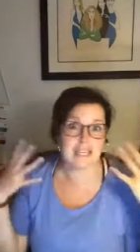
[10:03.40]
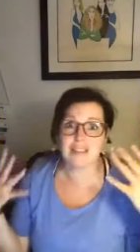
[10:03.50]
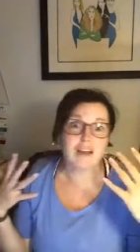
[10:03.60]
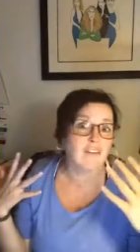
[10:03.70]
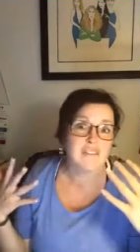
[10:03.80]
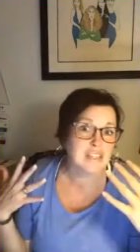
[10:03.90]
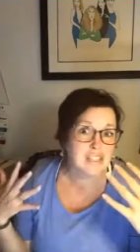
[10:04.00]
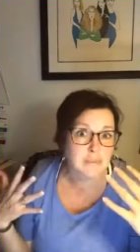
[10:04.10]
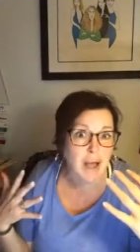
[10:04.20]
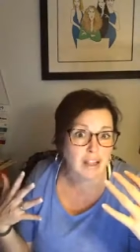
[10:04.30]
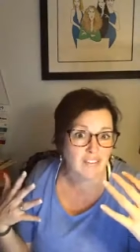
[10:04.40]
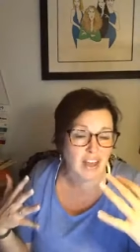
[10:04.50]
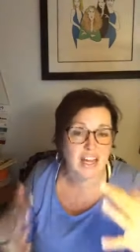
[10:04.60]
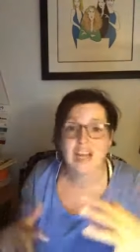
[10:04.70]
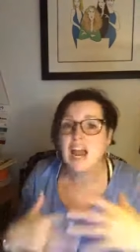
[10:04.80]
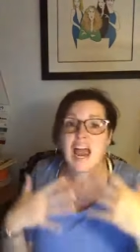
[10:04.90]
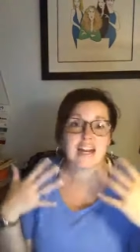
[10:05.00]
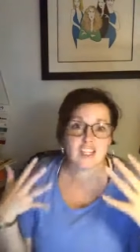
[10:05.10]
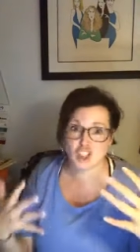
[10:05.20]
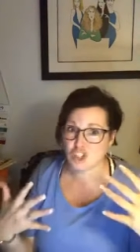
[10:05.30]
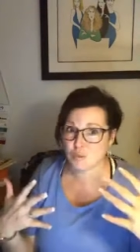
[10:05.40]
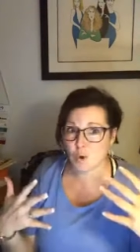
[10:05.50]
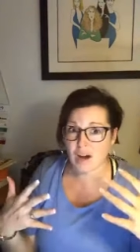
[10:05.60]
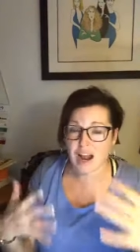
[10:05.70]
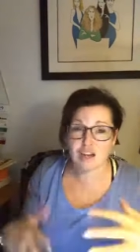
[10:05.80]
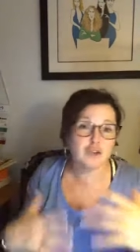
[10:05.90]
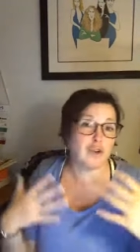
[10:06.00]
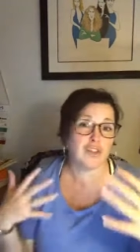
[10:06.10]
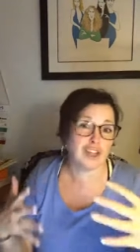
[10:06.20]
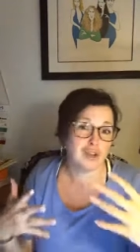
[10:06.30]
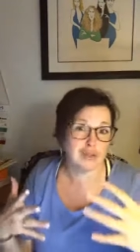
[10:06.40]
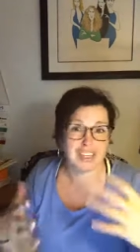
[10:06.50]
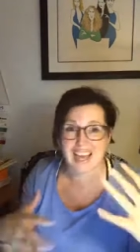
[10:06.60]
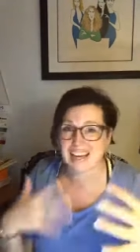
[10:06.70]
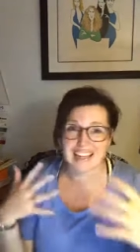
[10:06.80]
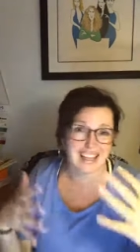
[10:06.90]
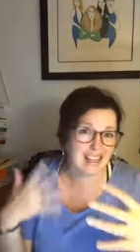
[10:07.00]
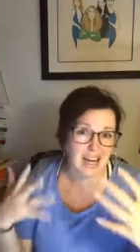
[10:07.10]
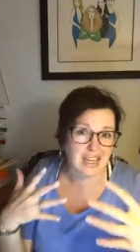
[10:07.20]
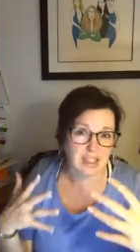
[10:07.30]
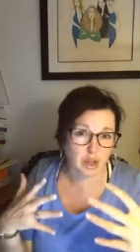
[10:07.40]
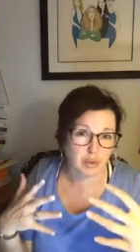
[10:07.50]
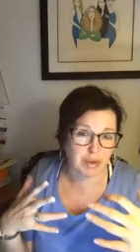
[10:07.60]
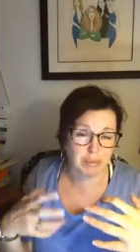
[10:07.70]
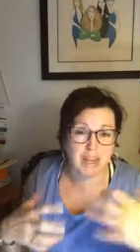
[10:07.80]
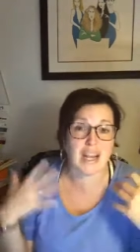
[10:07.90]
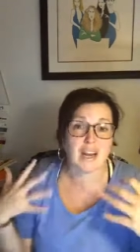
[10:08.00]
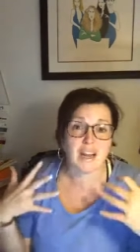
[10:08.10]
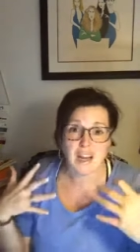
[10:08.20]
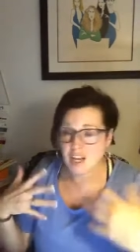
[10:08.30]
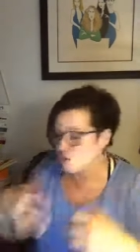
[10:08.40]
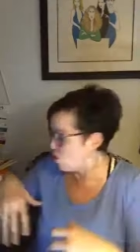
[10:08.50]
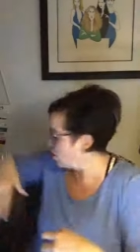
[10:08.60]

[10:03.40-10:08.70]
because I love the smell of it and it's just more natural than using anything that has aluminum in it in